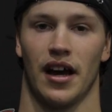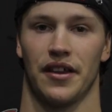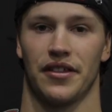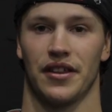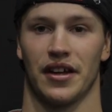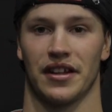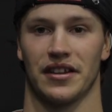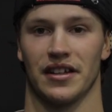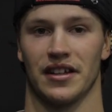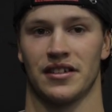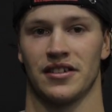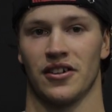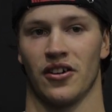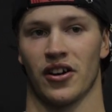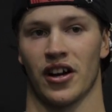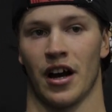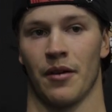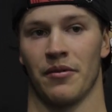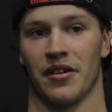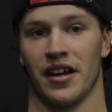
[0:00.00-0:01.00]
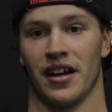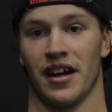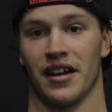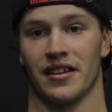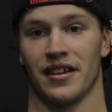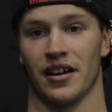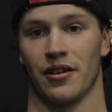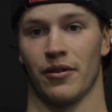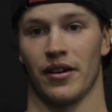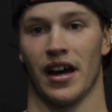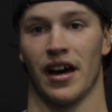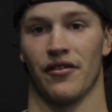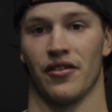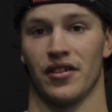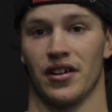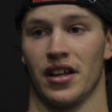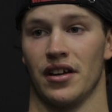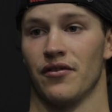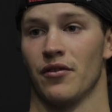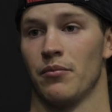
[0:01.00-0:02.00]
I think this year coming in, I think we have
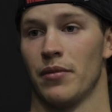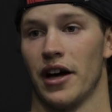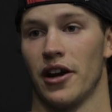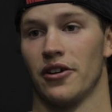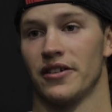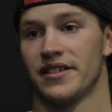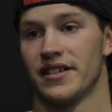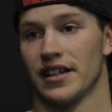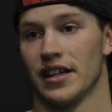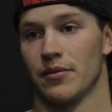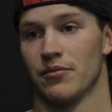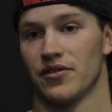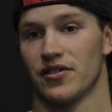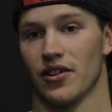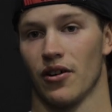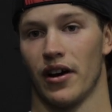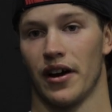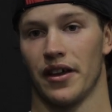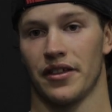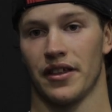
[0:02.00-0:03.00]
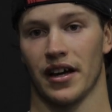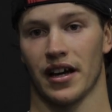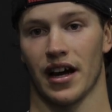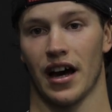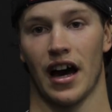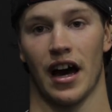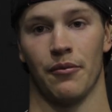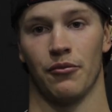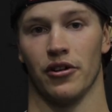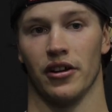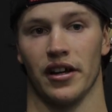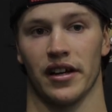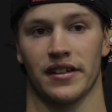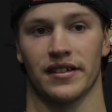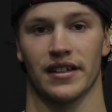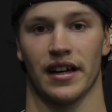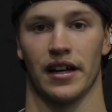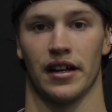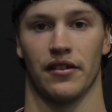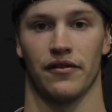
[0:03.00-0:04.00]
an even better team. So I think I'm really
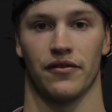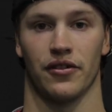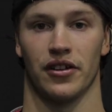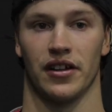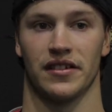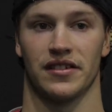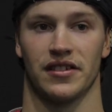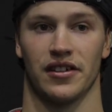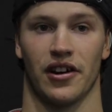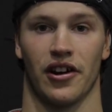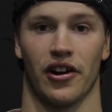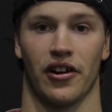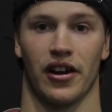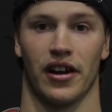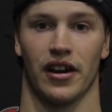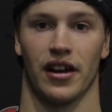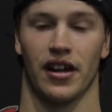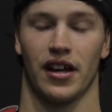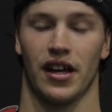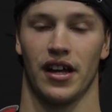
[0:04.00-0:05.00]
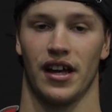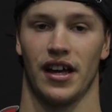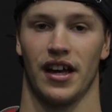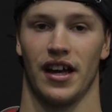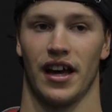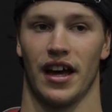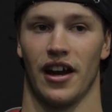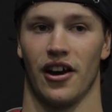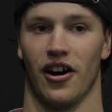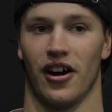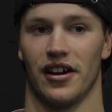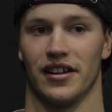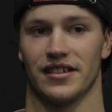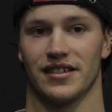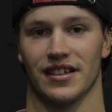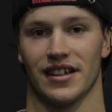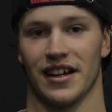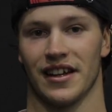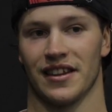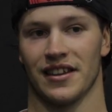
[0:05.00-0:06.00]
excited for this year. And
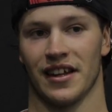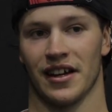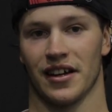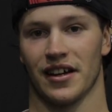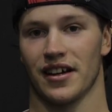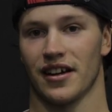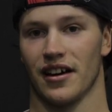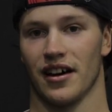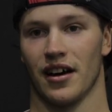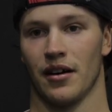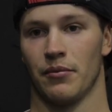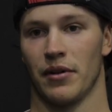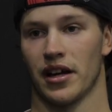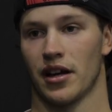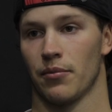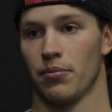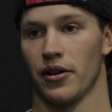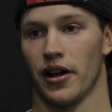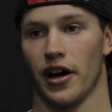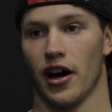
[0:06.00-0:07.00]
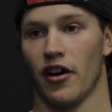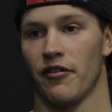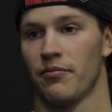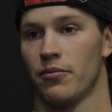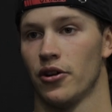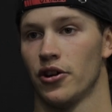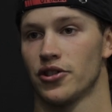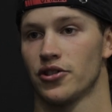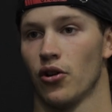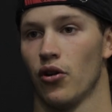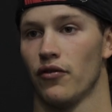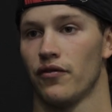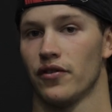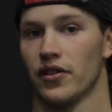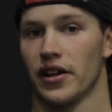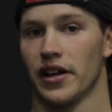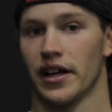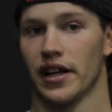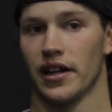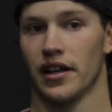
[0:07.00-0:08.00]
honestly, I think make a playoff push,
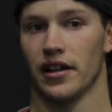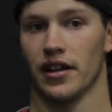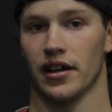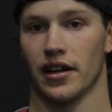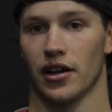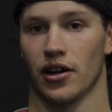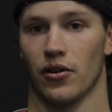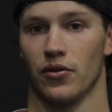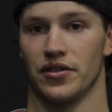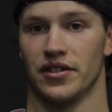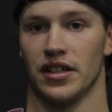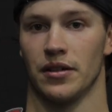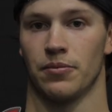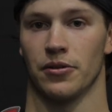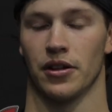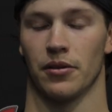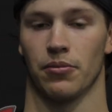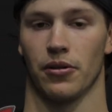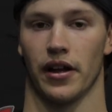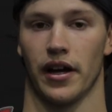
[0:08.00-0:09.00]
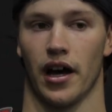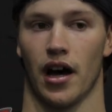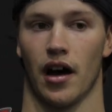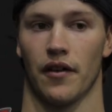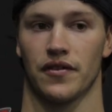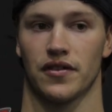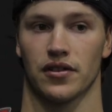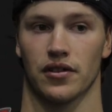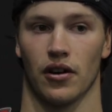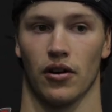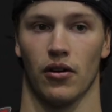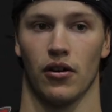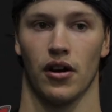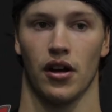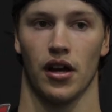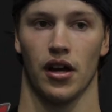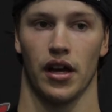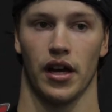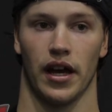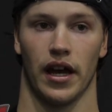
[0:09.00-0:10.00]
hopefully, and go deep in the playoffs. So,
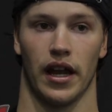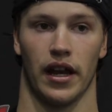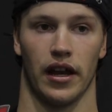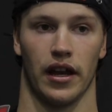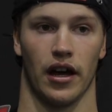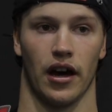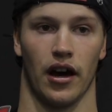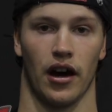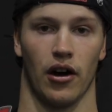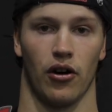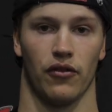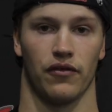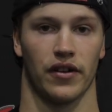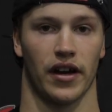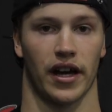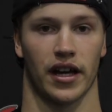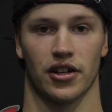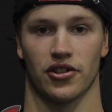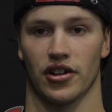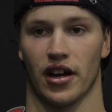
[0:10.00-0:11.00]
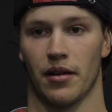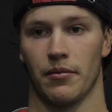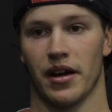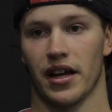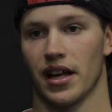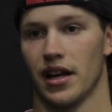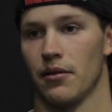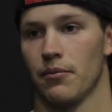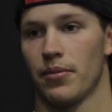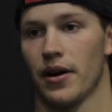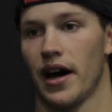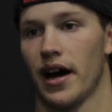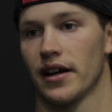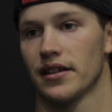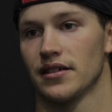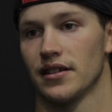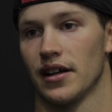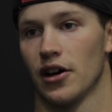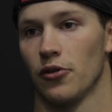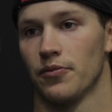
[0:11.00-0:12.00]
and hopefully I can try to make an
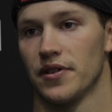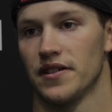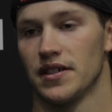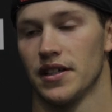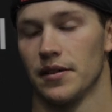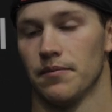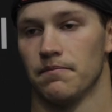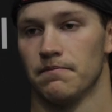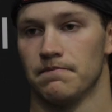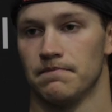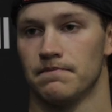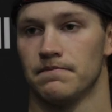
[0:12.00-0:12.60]
impact and help the team.